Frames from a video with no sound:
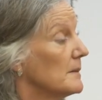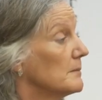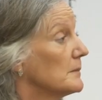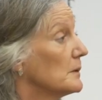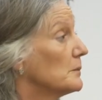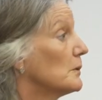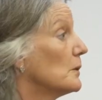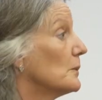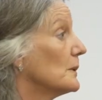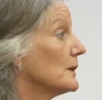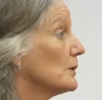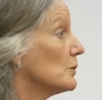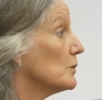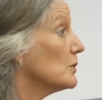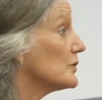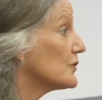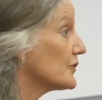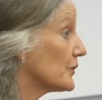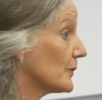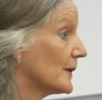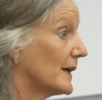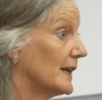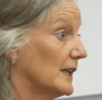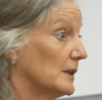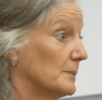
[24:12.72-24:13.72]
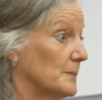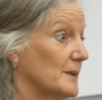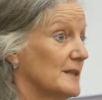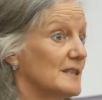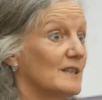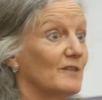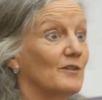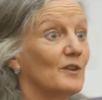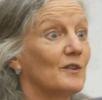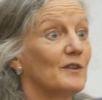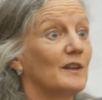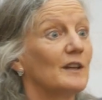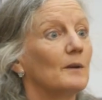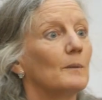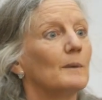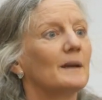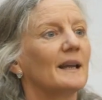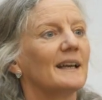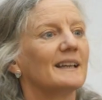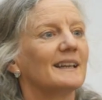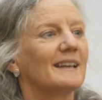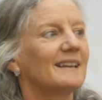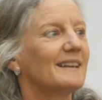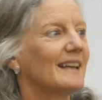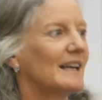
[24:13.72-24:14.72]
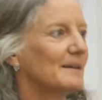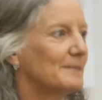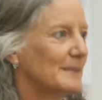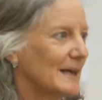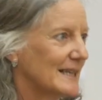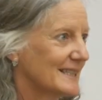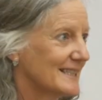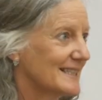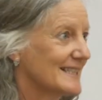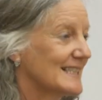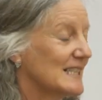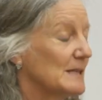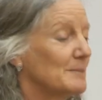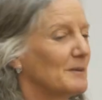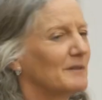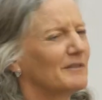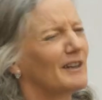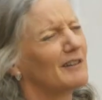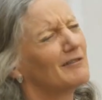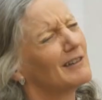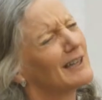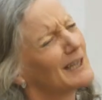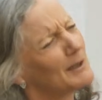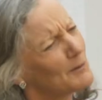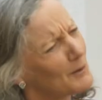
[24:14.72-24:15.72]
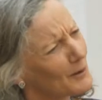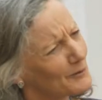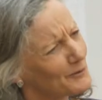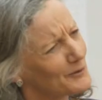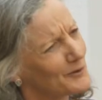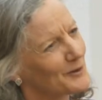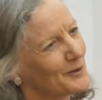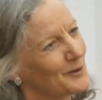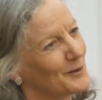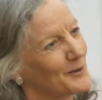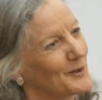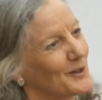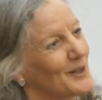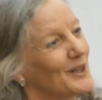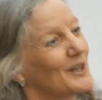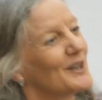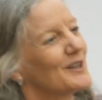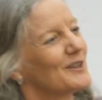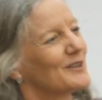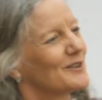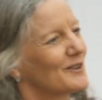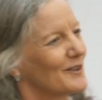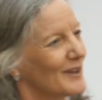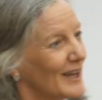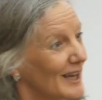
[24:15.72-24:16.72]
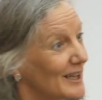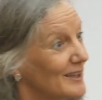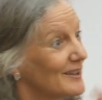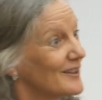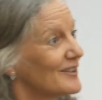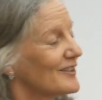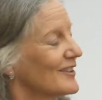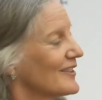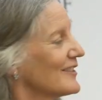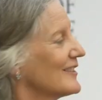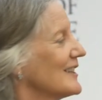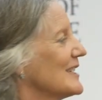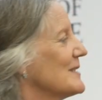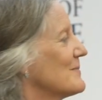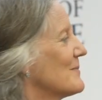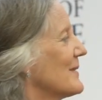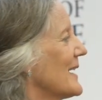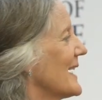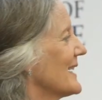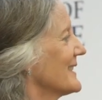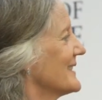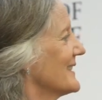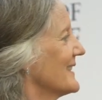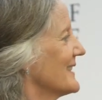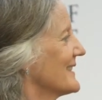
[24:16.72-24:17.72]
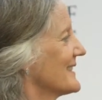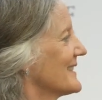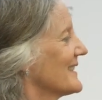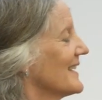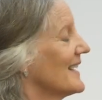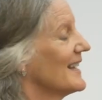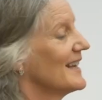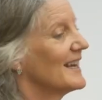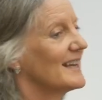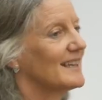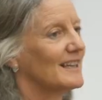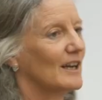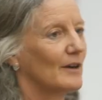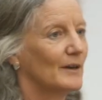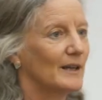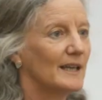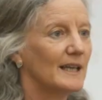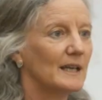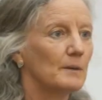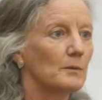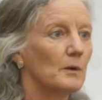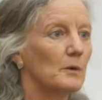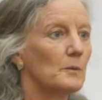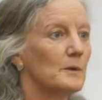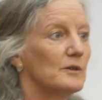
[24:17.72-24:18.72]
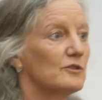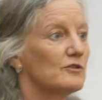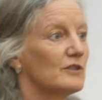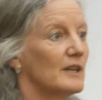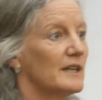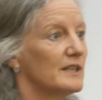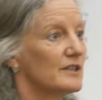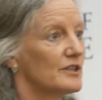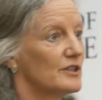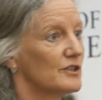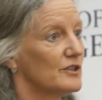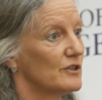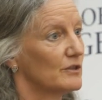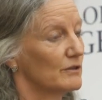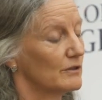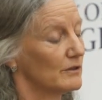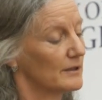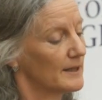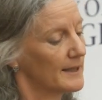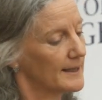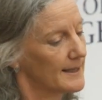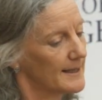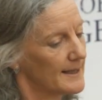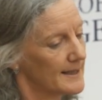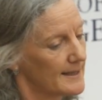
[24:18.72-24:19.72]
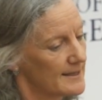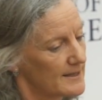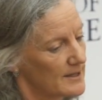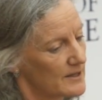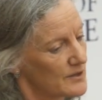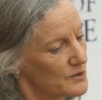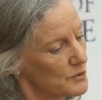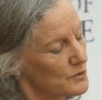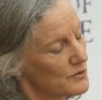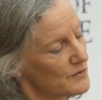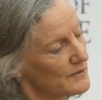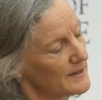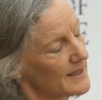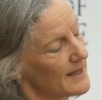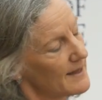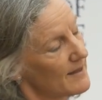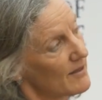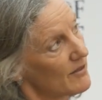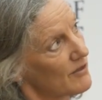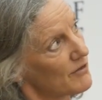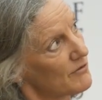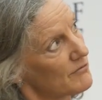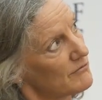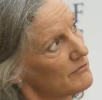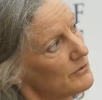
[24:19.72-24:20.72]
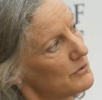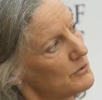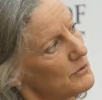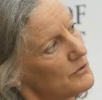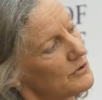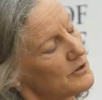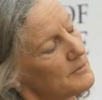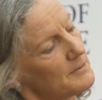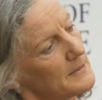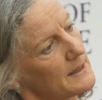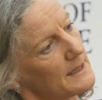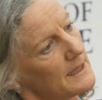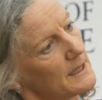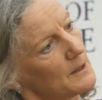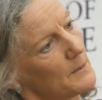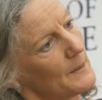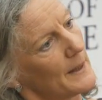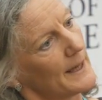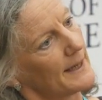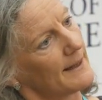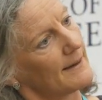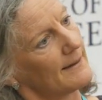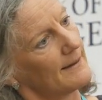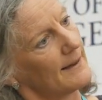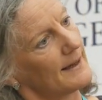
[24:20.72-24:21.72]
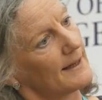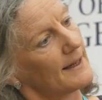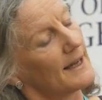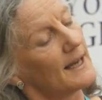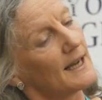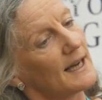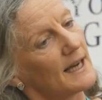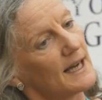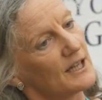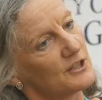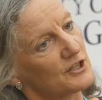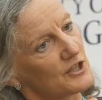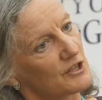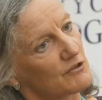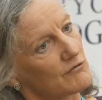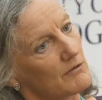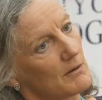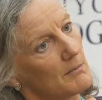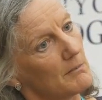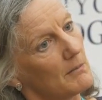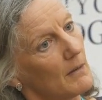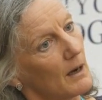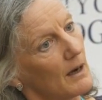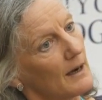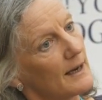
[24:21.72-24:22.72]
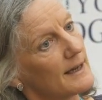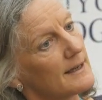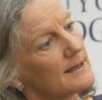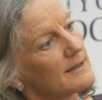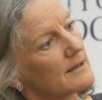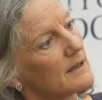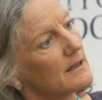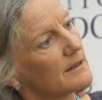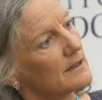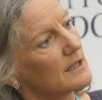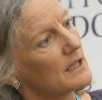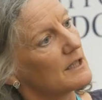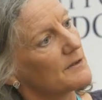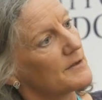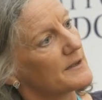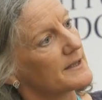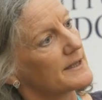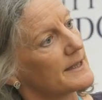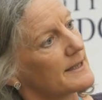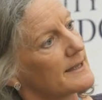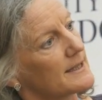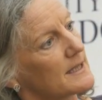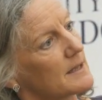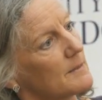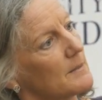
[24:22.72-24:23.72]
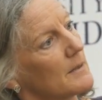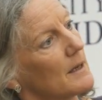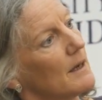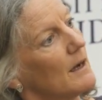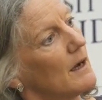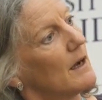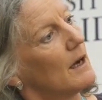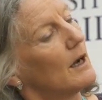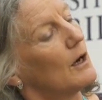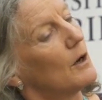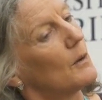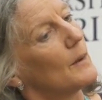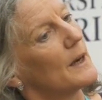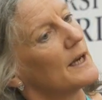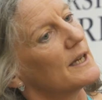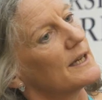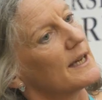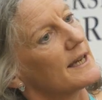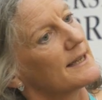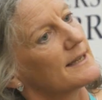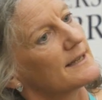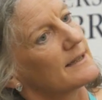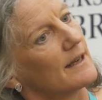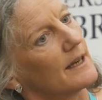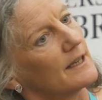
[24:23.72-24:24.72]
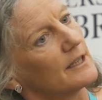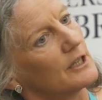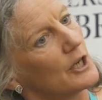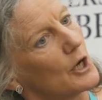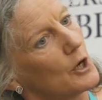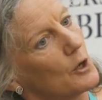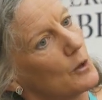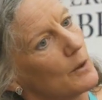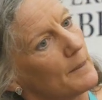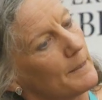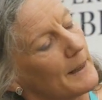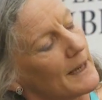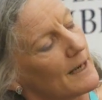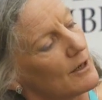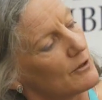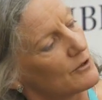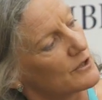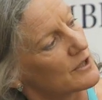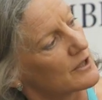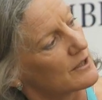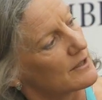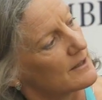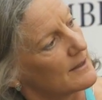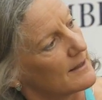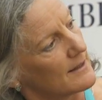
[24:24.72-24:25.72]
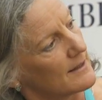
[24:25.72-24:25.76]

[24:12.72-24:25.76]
But what will also help is if you think, well, I can get back to sleep if I really want to. So hence the sleep practice. Now here, what we're trying to do is to sort of get through the mini awakening and just remind our nervous system, oh, yes, I know about